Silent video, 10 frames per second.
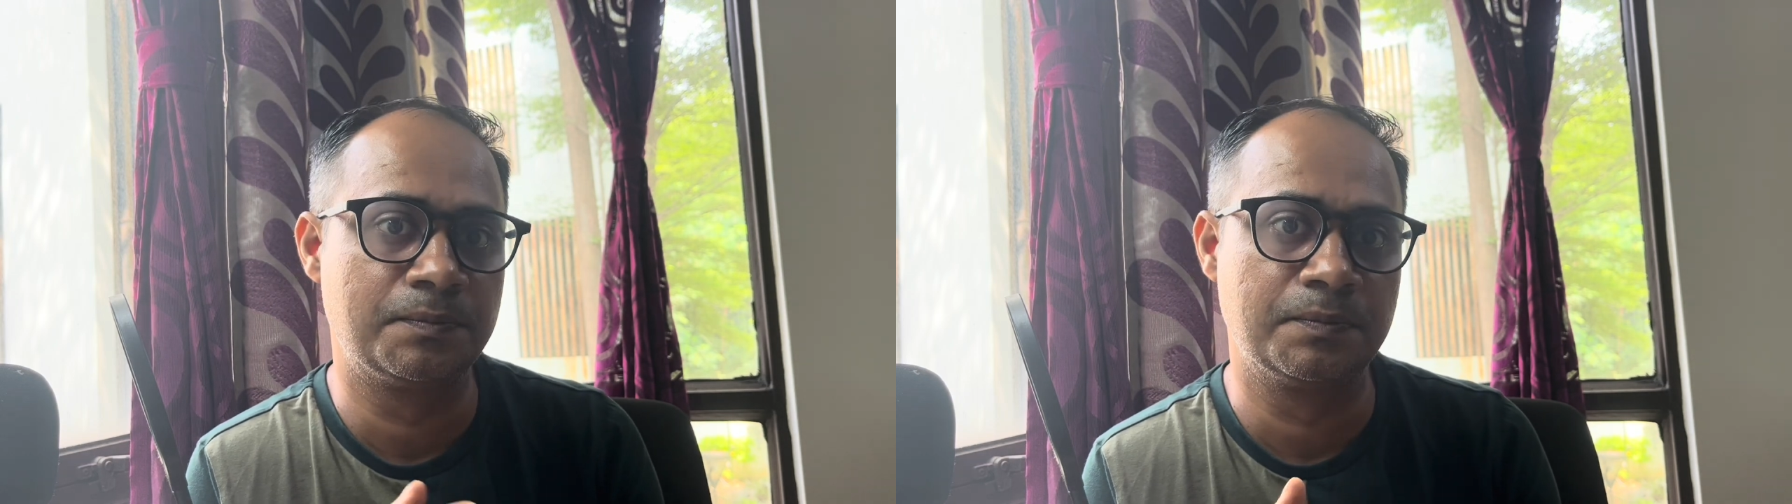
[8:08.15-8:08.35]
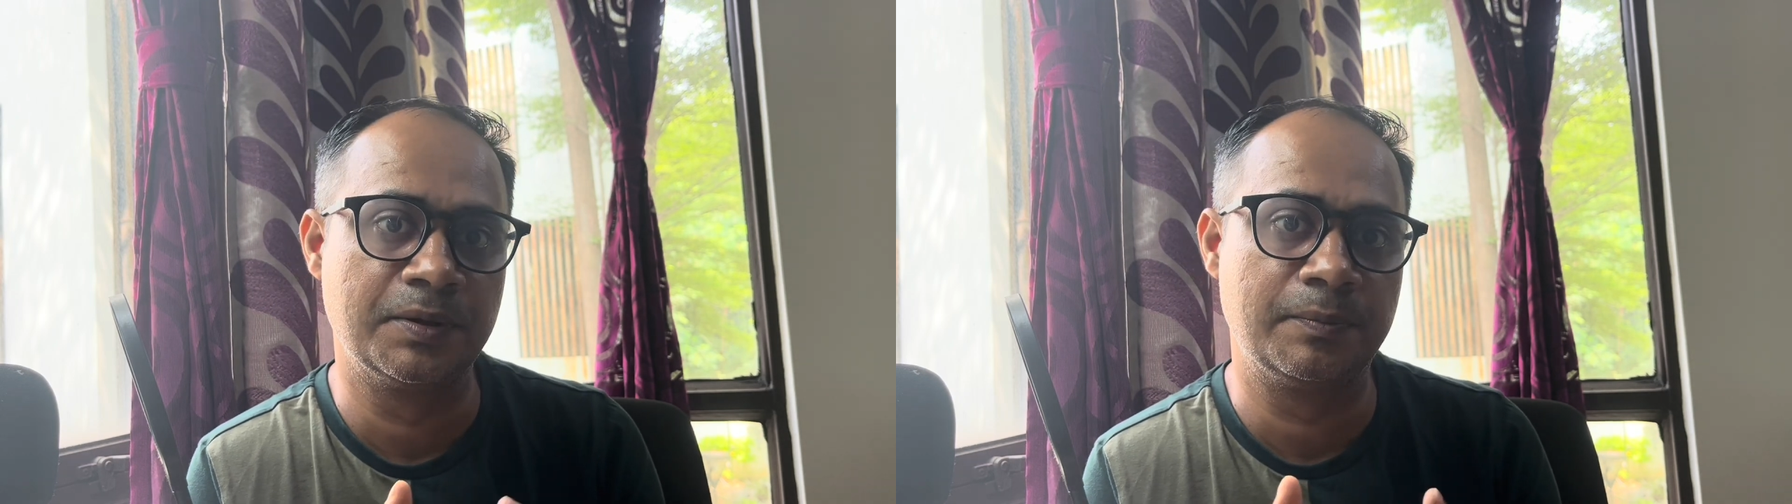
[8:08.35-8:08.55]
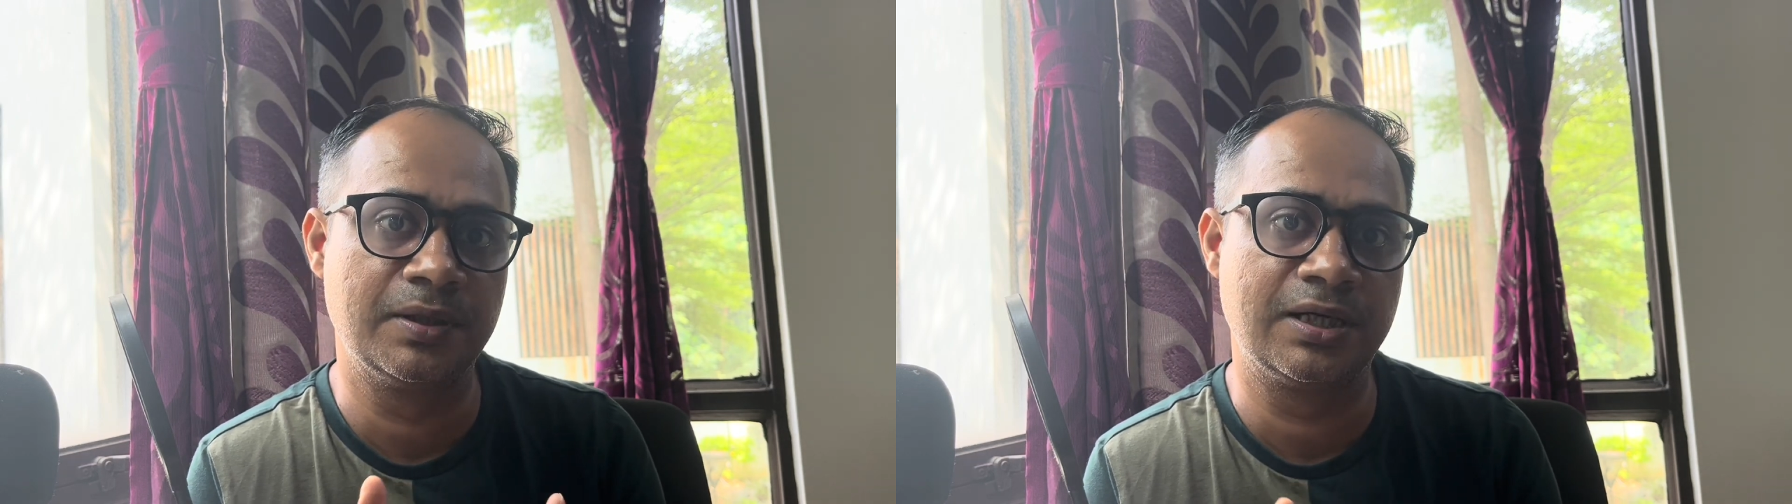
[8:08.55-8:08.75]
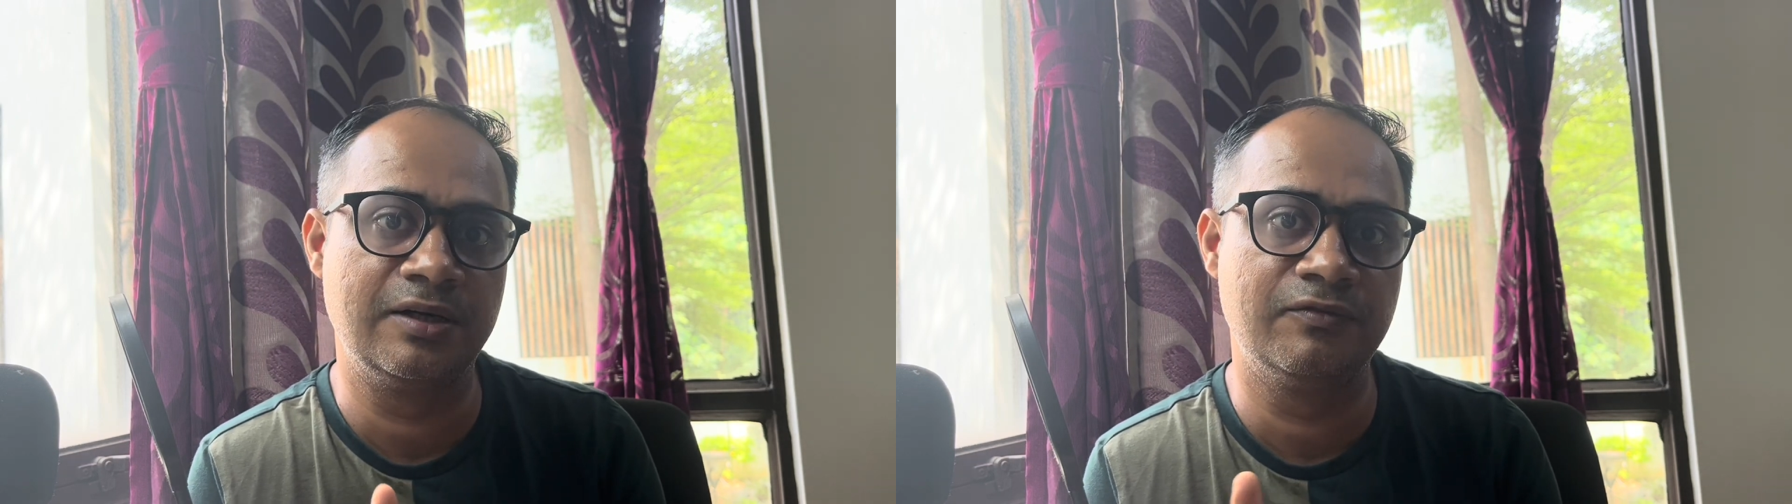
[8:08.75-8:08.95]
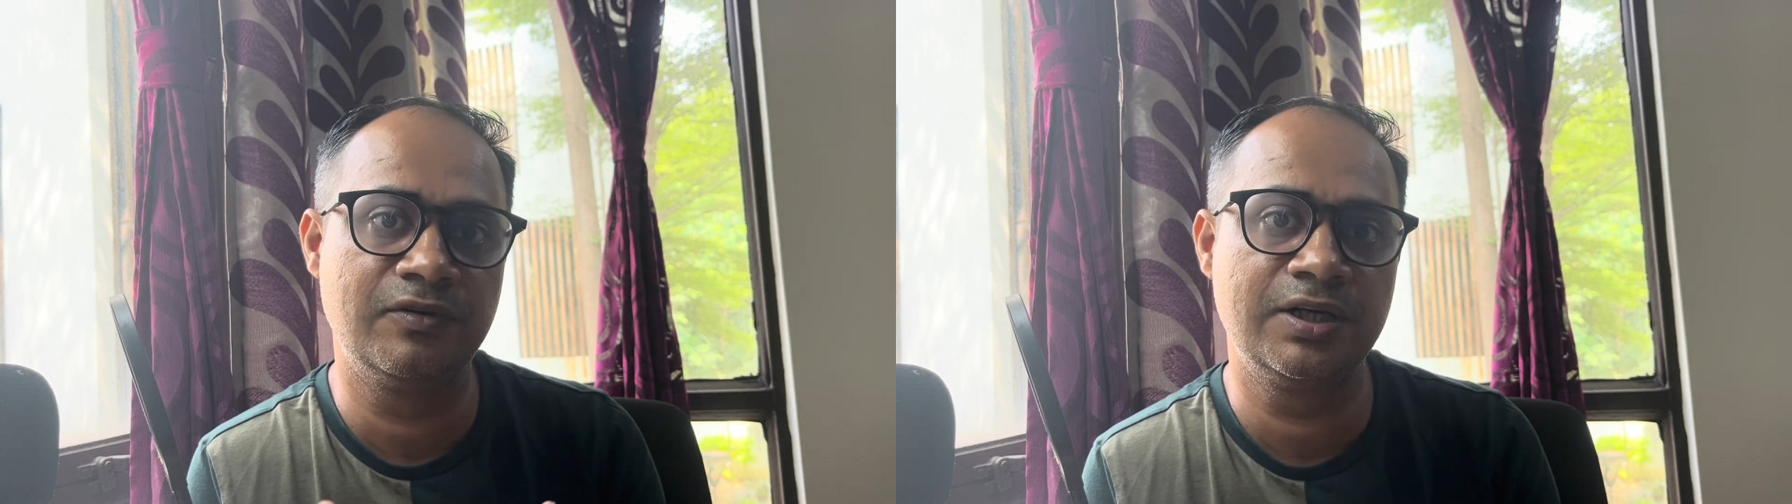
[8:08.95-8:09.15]
people
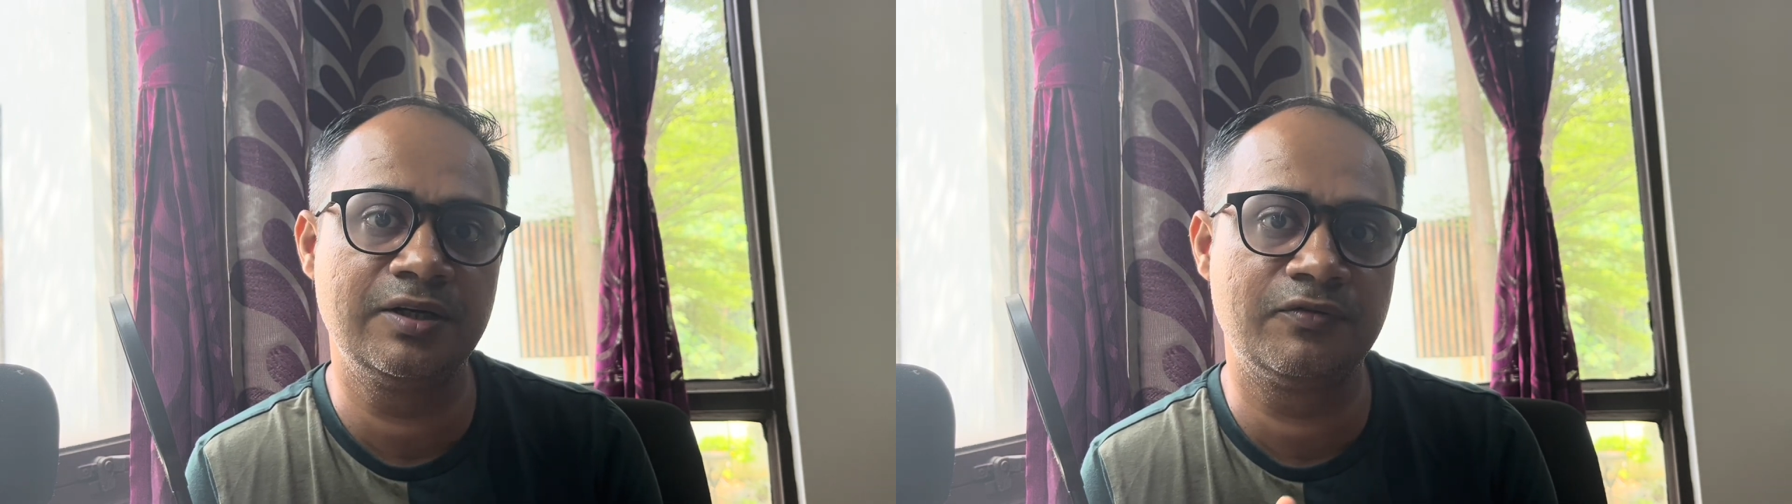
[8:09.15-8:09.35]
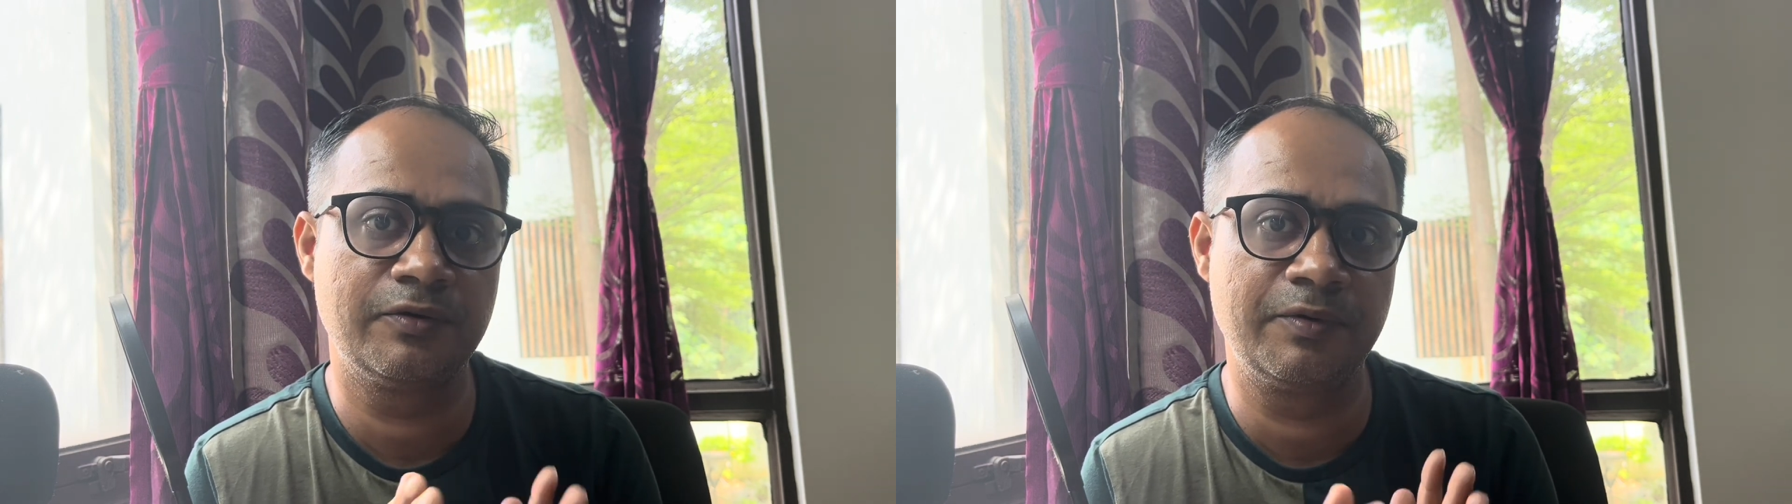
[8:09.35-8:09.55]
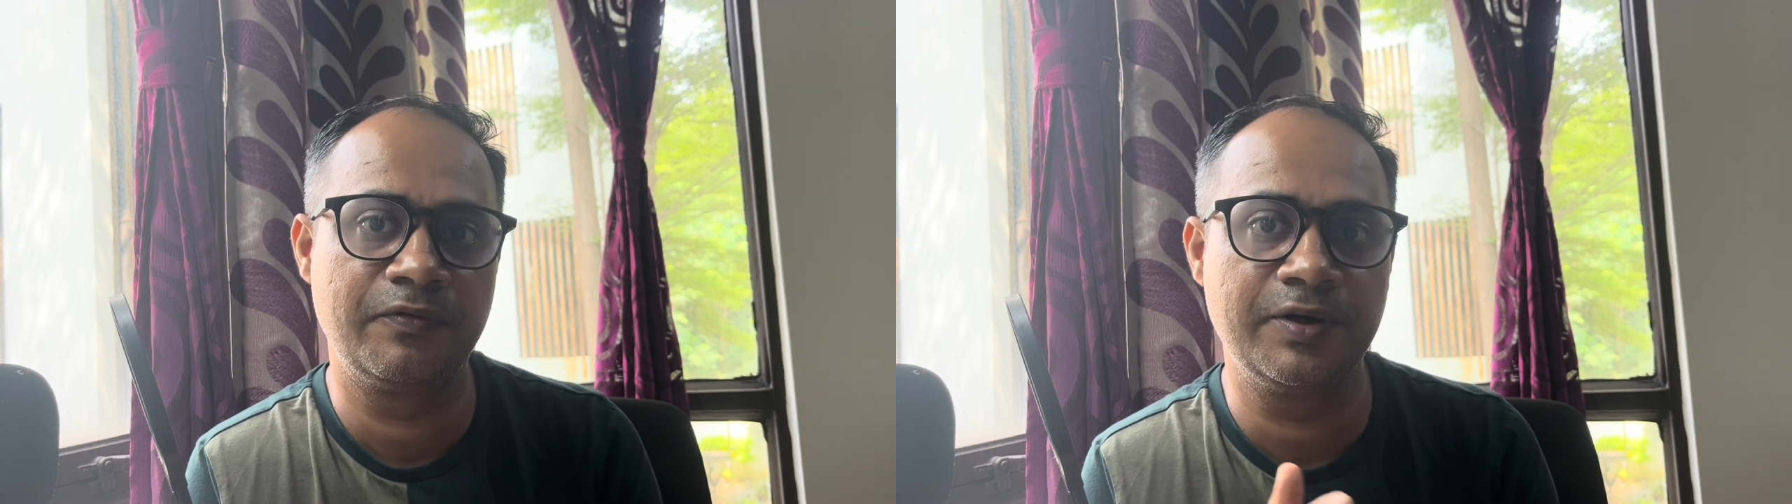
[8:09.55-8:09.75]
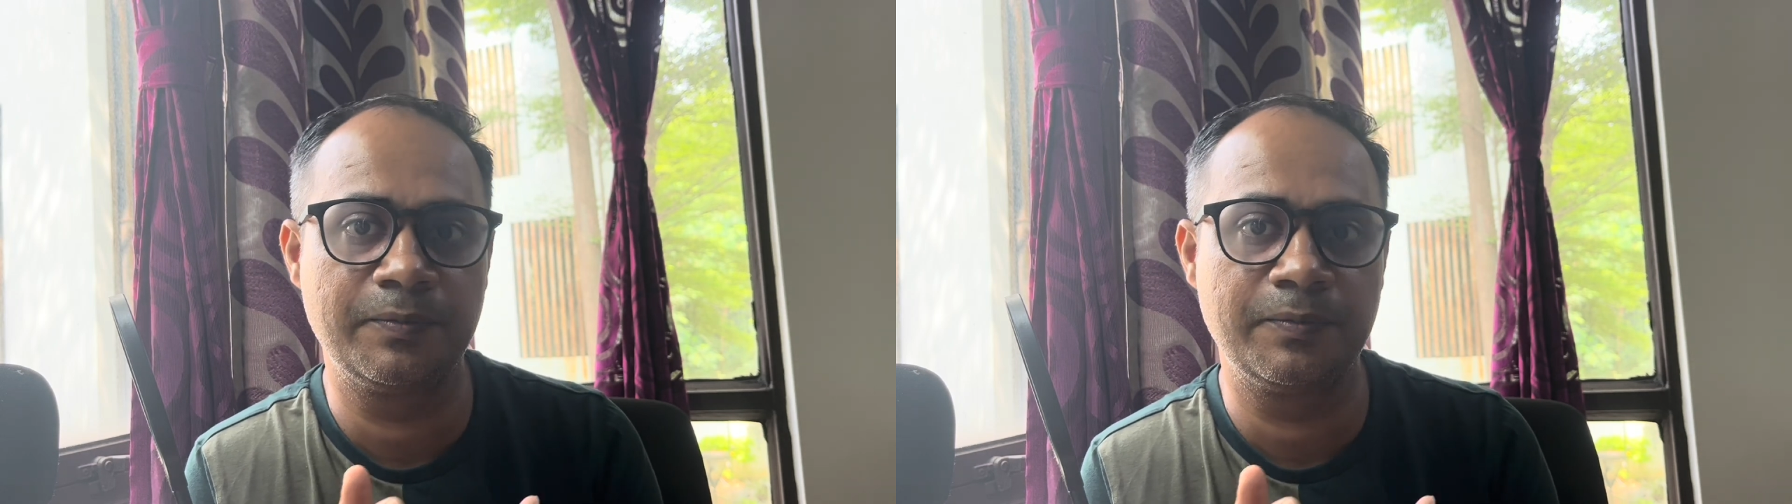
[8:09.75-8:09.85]
converting from a free